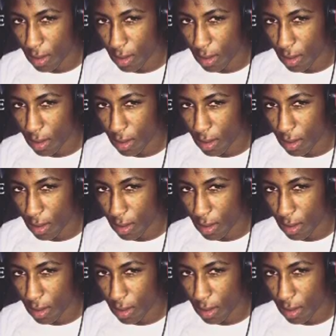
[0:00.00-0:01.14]

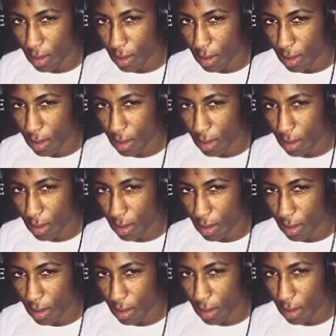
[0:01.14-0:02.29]

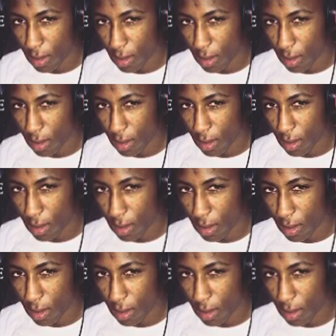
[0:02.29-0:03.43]

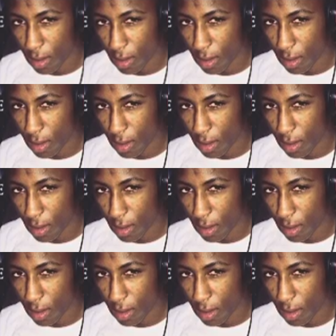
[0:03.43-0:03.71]
This person isn't speaking.